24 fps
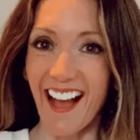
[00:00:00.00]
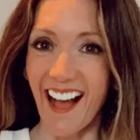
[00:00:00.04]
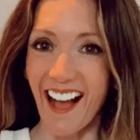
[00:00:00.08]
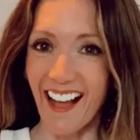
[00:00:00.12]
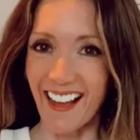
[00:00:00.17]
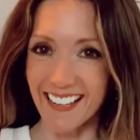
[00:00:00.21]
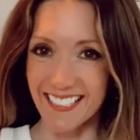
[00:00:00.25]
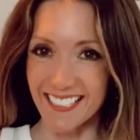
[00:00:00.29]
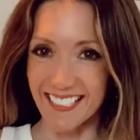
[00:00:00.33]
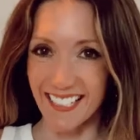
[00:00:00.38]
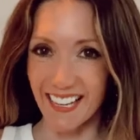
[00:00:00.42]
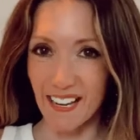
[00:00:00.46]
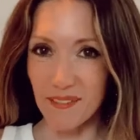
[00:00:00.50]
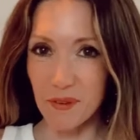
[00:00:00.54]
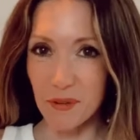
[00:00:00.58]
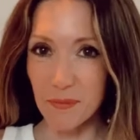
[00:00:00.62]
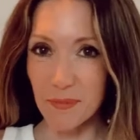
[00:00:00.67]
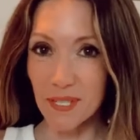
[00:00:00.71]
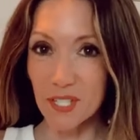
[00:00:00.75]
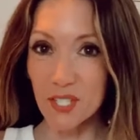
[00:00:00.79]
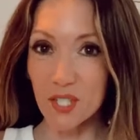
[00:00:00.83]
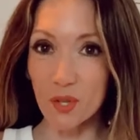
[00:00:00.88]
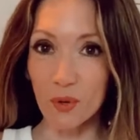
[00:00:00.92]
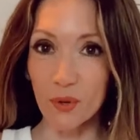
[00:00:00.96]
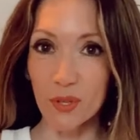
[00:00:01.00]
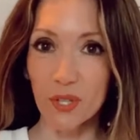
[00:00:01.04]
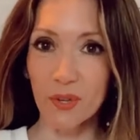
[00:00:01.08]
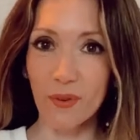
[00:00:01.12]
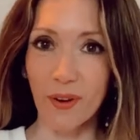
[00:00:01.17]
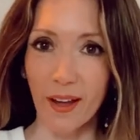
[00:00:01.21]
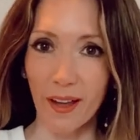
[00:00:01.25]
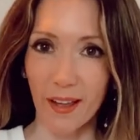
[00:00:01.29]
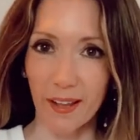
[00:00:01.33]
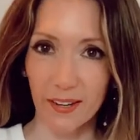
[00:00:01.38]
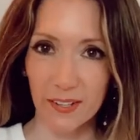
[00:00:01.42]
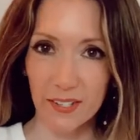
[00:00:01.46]
Hi, today I'm going to be showing you
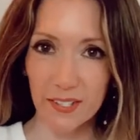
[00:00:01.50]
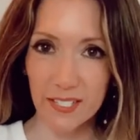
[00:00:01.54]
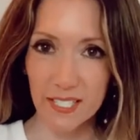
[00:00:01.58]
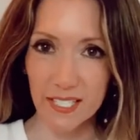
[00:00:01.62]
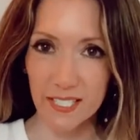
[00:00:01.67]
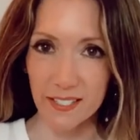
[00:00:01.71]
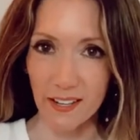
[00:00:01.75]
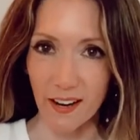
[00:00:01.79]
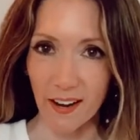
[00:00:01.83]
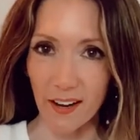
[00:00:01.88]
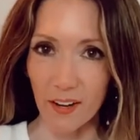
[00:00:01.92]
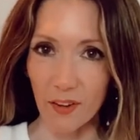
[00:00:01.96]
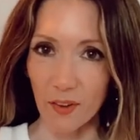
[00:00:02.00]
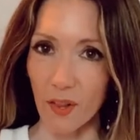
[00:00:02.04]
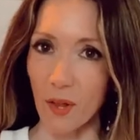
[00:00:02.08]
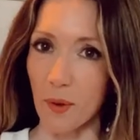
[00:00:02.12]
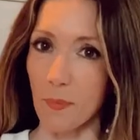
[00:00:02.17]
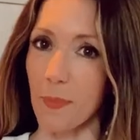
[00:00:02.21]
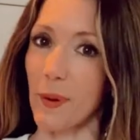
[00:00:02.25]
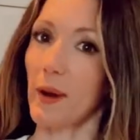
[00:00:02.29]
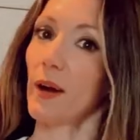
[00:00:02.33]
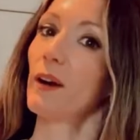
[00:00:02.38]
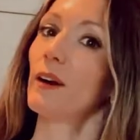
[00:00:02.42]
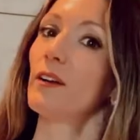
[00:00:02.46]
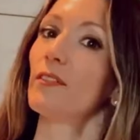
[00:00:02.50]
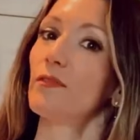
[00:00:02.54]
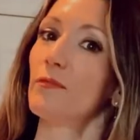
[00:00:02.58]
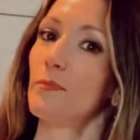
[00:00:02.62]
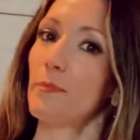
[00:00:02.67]
how to style a pair of